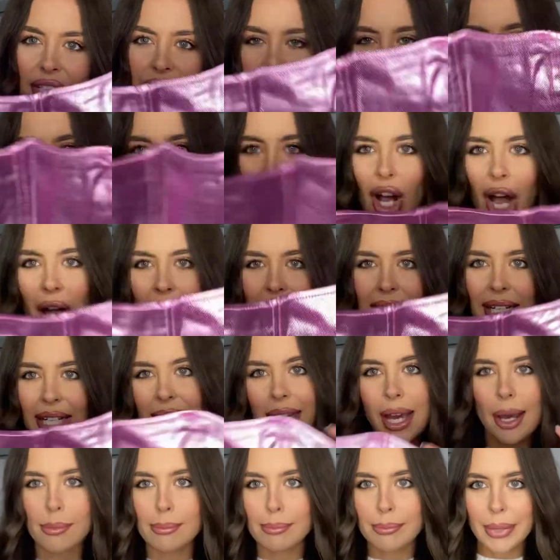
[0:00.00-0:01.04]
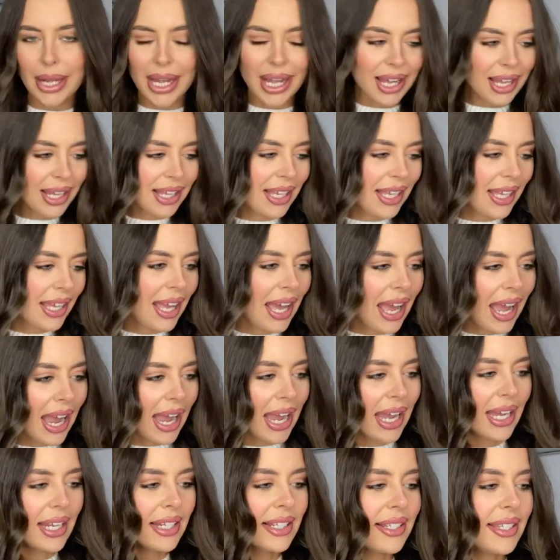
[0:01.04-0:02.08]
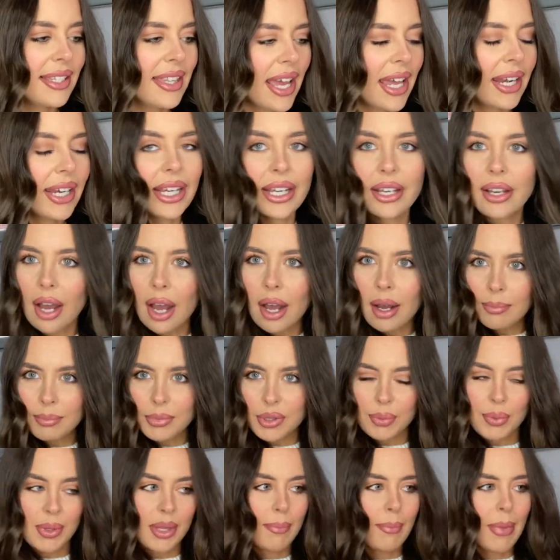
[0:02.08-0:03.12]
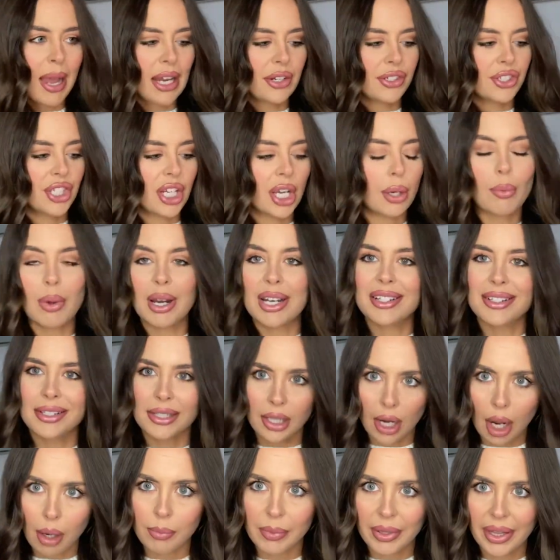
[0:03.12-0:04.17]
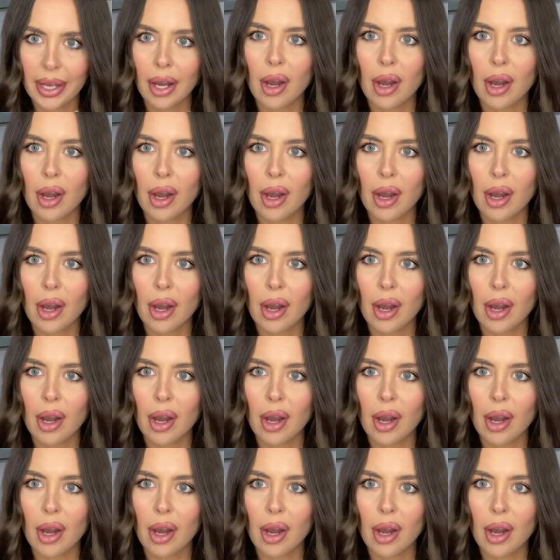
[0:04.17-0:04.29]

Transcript: shiny number. And then it comes with a matching, well, it doesn't come with it.